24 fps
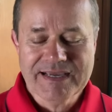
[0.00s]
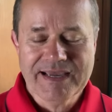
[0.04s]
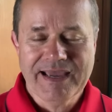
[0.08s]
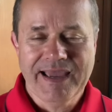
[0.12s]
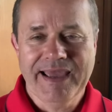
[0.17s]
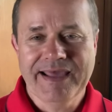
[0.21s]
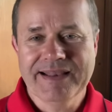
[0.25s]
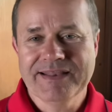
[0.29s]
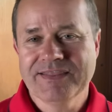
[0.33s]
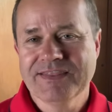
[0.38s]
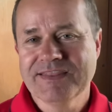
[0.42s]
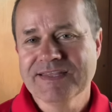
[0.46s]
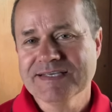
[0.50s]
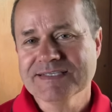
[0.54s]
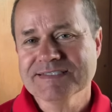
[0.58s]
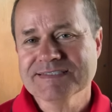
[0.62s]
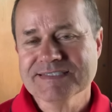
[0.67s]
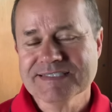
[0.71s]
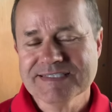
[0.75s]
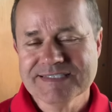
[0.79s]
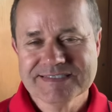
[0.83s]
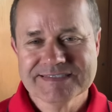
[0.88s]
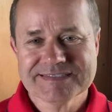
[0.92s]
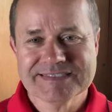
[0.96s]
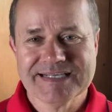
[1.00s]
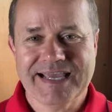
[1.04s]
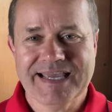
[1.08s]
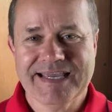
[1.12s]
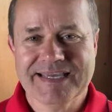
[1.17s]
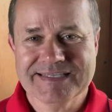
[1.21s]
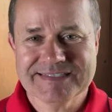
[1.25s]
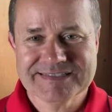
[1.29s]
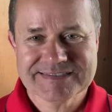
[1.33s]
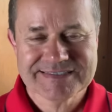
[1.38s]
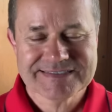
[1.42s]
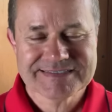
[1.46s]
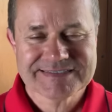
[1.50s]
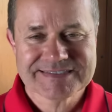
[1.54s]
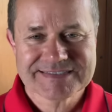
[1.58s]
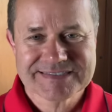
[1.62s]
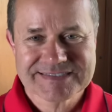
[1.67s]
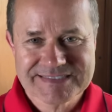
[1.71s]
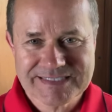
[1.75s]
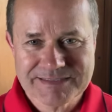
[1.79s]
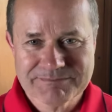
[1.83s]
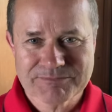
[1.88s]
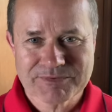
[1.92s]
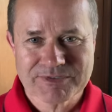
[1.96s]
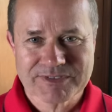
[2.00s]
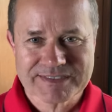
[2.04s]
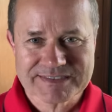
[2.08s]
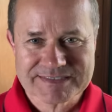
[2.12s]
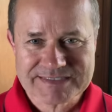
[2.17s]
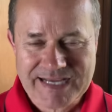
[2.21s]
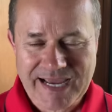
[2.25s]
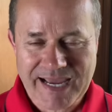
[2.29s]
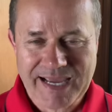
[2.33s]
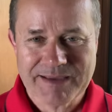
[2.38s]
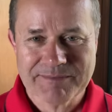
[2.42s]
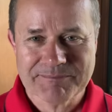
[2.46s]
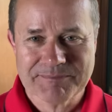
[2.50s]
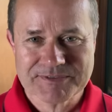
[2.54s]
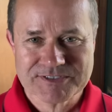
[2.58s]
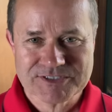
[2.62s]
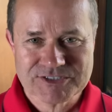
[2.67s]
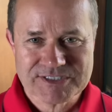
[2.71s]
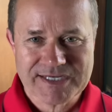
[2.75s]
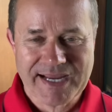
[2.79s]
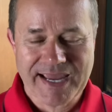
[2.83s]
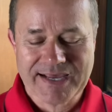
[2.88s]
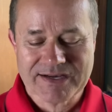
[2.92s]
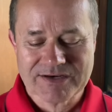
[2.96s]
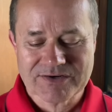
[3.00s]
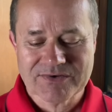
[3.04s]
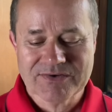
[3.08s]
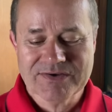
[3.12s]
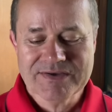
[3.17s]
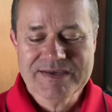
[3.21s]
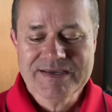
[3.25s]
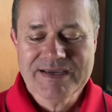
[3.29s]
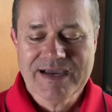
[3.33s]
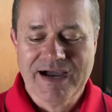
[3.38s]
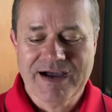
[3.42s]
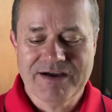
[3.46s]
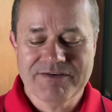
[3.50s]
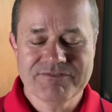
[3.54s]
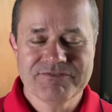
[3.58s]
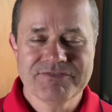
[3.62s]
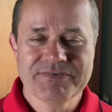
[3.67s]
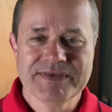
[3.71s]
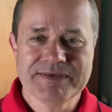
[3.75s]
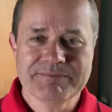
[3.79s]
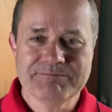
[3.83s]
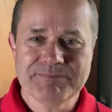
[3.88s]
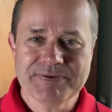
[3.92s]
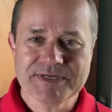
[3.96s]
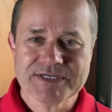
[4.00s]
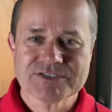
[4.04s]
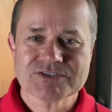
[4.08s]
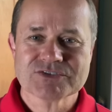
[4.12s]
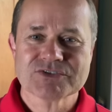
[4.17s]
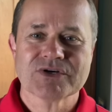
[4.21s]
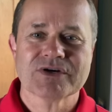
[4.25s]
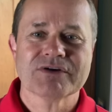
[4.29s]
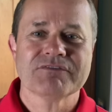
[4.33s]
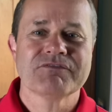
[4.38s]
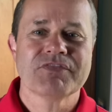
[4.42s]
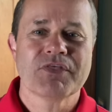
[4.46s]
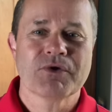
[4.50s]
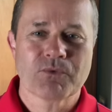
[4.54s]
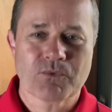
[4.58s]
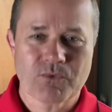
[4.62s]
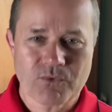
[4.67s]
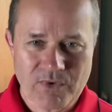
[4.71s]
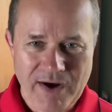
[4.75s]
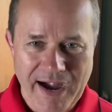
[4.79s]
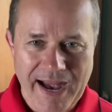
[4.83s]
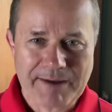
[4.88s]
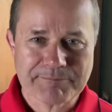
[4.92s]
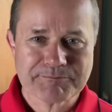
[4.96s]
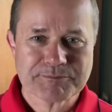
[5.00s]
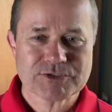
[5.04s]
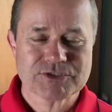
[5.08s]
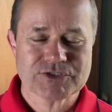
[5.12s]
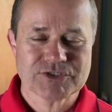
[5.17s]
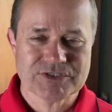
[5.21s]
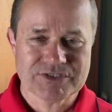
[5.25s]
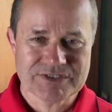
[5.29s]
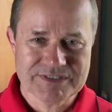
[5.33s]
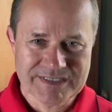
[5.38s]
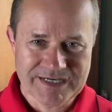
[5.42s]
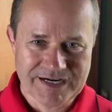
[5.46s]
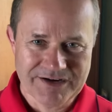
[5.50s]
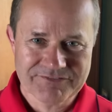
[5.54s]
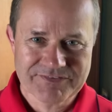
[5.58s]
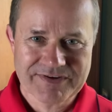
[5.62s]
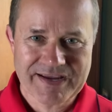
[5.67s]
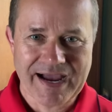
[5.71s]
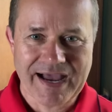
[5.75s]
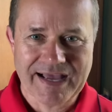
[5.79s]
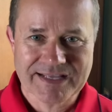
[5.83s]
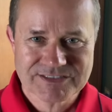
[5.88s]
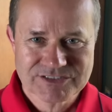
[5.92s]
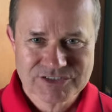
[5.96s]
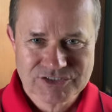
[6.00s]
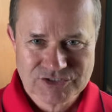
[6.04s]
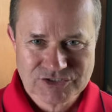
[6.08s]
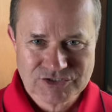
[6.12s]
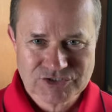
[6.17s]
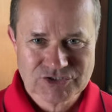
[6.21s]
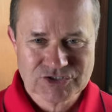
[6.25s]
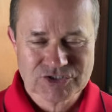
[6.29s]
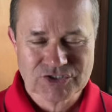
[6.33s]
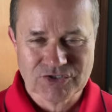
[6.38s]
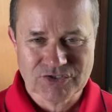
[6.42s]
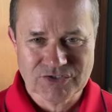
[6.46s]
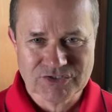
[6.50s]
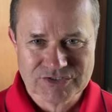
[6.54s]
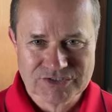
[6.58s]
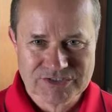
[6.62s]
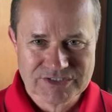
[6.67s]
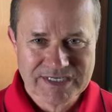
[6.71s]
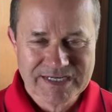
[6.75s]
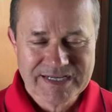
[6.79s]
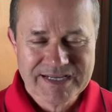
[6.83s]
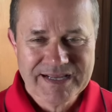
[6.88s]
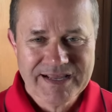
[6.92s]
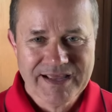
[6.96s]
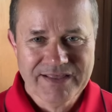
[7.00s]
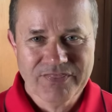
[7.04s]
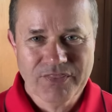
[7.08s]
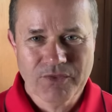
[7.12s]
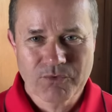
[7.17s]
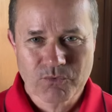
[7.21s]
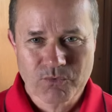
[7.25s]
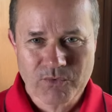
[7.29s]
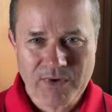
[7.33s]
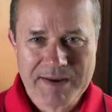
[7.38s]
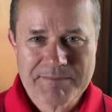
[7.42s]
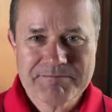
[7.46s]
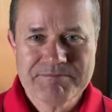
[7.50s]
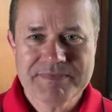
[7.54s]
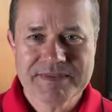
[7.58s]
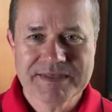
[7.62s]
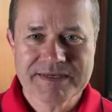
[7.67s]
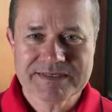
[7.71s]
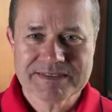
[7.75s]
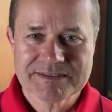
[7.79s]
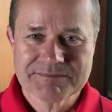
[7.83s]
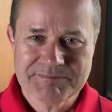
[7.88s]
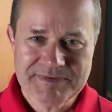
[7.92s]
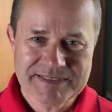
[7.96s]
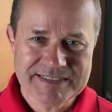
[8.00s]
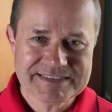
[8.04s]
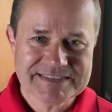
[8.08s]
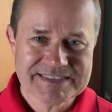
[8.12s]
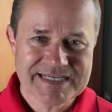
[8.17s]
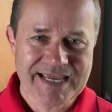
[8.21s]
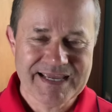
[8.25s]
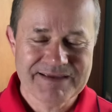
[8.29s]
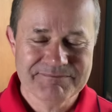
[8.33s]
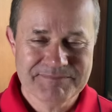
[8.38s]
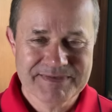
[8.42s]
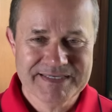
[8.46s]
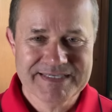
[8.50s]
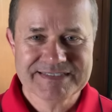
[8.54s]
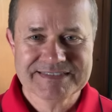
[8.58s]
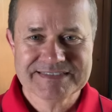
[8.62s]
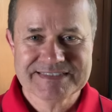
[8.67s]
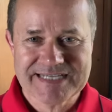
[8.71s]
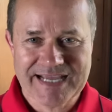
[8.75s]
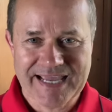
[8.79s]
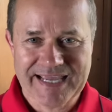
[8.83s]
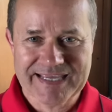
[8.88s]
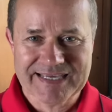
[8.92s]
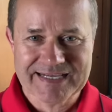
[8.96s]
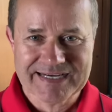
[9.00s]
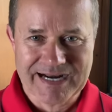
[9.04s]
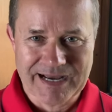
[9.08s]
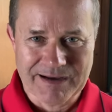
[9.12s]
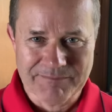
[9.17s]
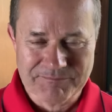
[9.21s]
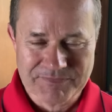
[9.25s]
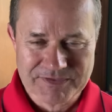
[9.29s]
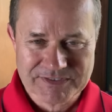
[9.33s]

And this is a symbol, a type, a shadow of the picture of the rapture of God's church the remnant be ta- being taken up.